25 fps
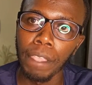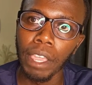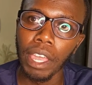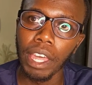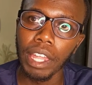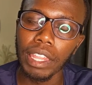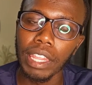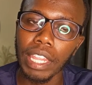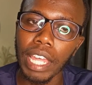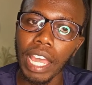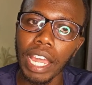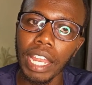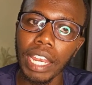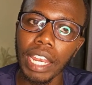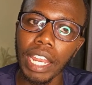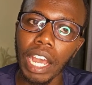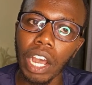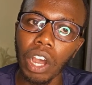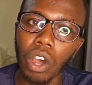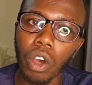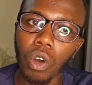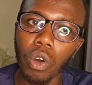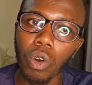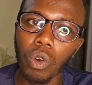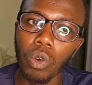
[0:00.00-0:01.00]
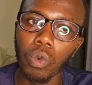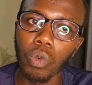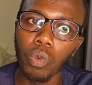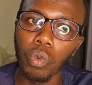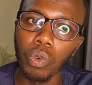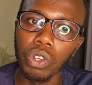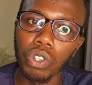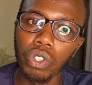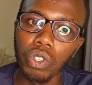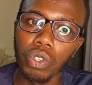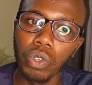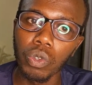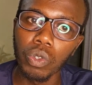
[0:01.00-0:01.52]
Then now
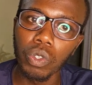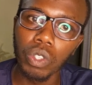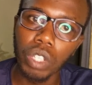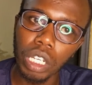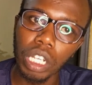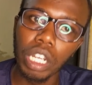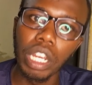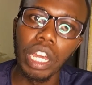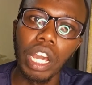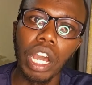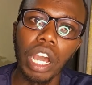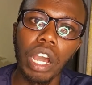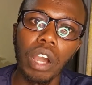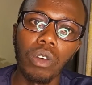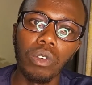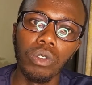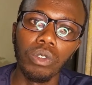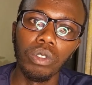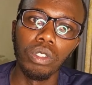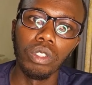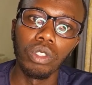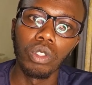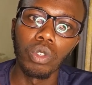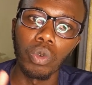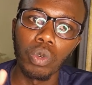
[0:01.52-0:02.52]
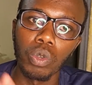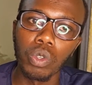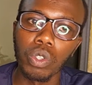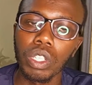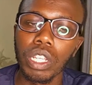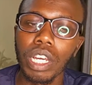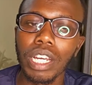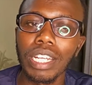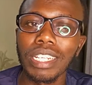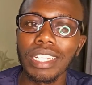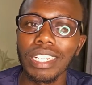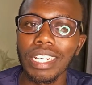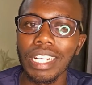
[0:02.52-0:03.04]
once you sit down to
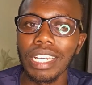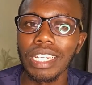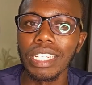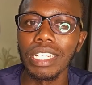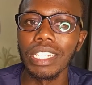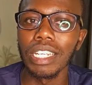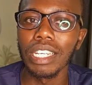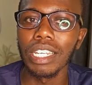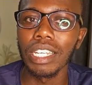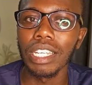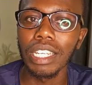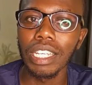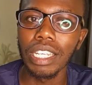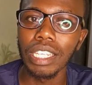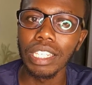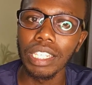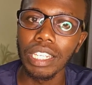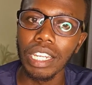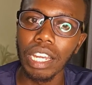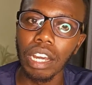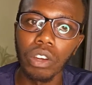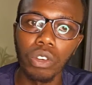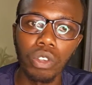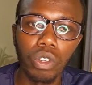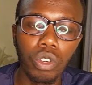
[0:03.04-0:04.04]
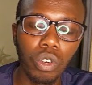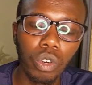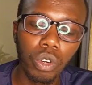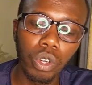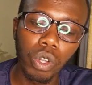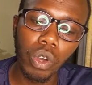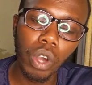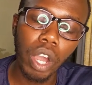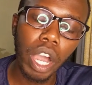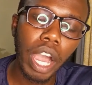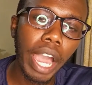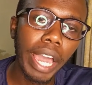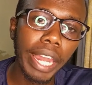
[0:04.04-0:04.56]
start writing, is now
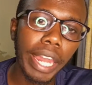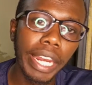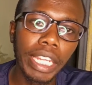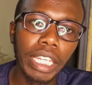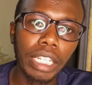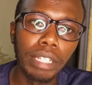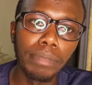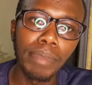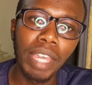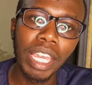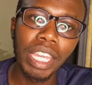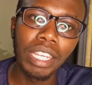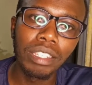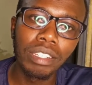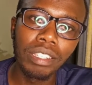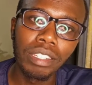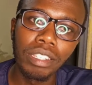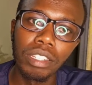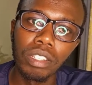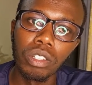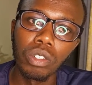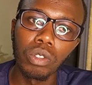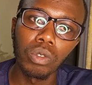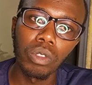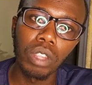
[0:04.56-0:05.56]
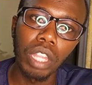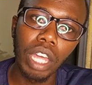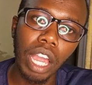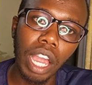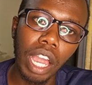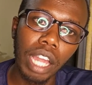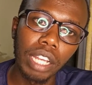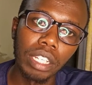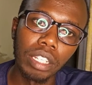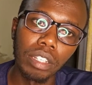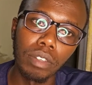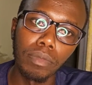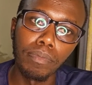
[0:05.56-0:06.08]
you're adding meat to
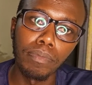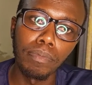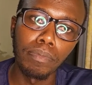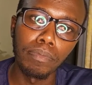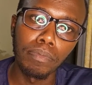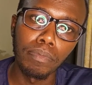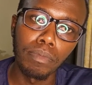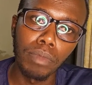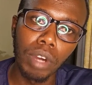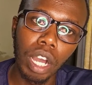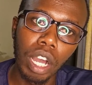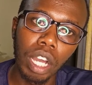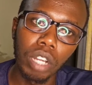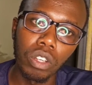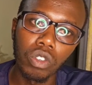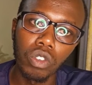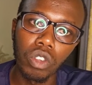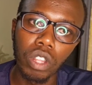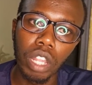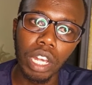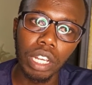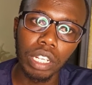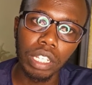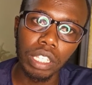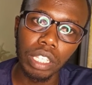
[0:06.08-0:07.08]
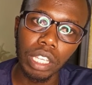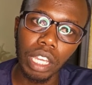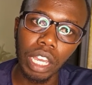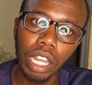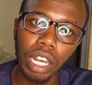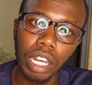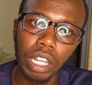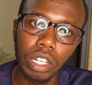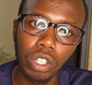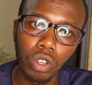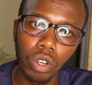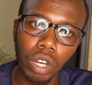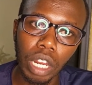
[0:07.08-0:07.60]
that
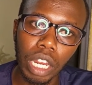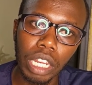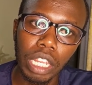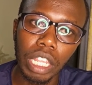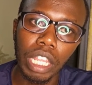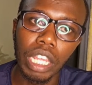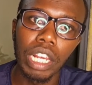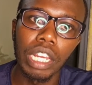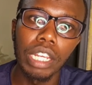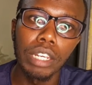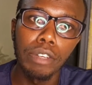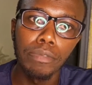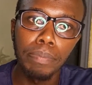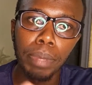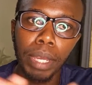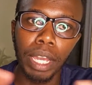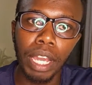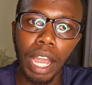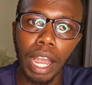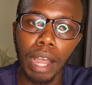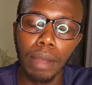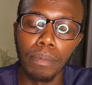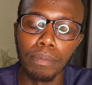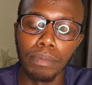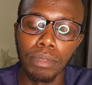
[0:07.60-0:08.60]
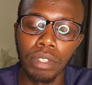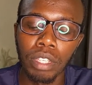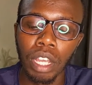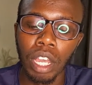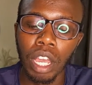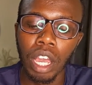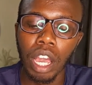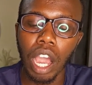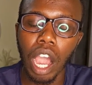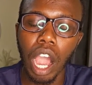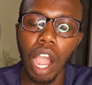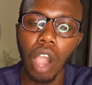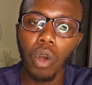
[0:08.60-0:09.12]
skeleton until it becomes
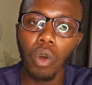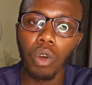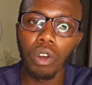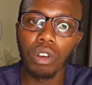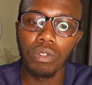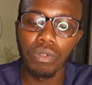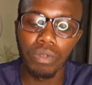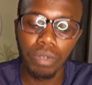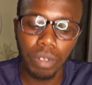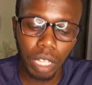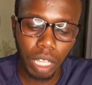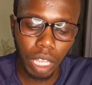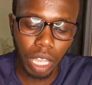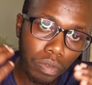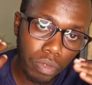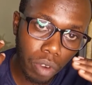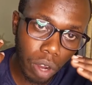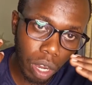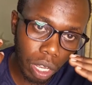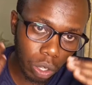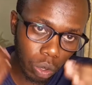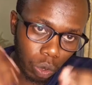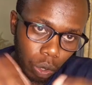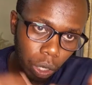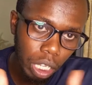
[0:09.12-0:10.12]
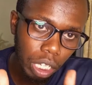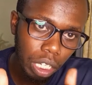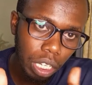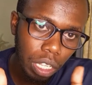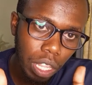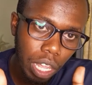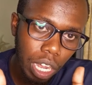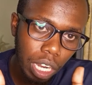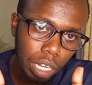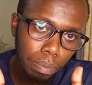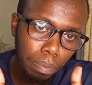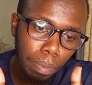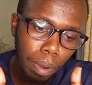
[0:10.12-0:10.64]
a whole figure. Before you hit
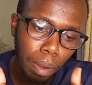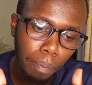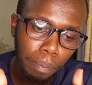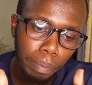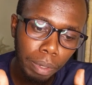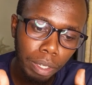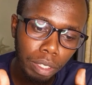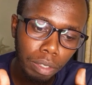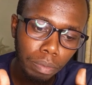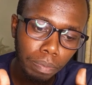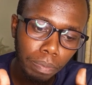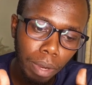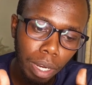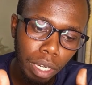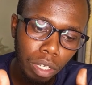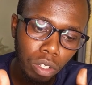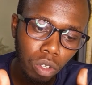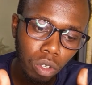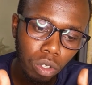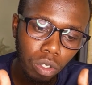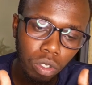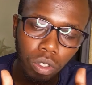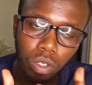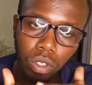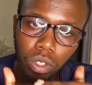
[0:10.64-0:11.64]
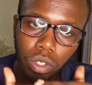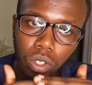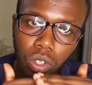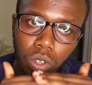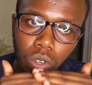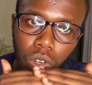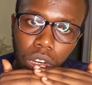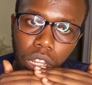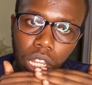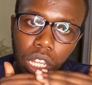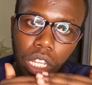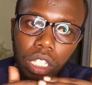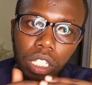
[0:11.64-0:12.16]
that publish button, you
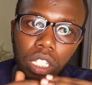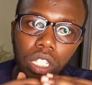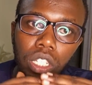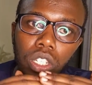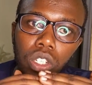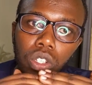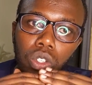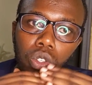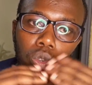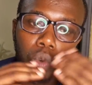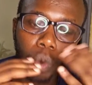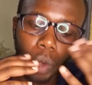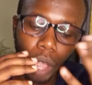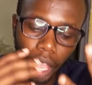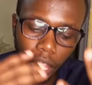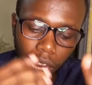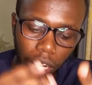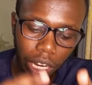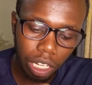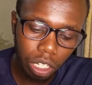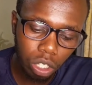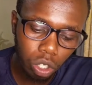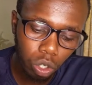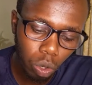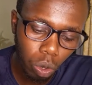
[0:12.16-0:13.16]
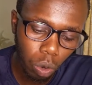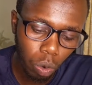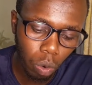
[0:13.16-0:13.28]
need to edit your